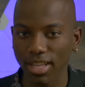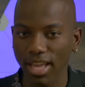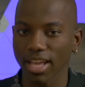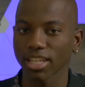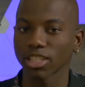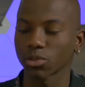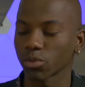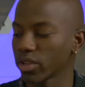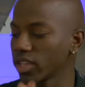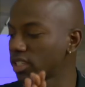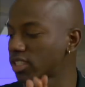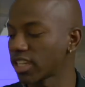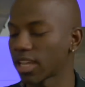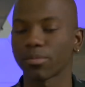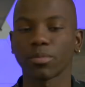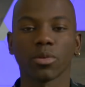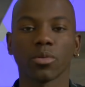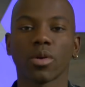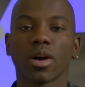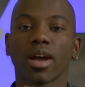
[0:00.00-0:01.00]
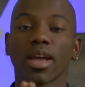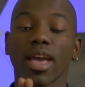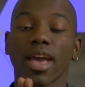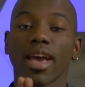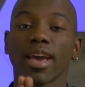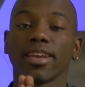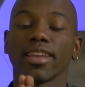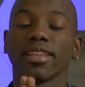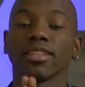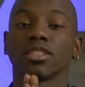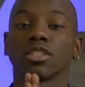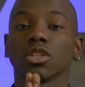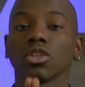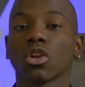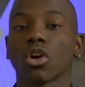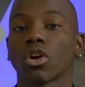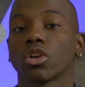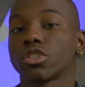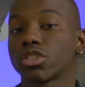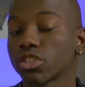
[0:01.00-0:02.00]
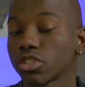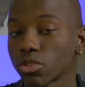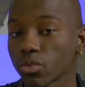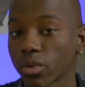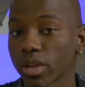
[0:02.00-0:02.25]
last week JPY had its largest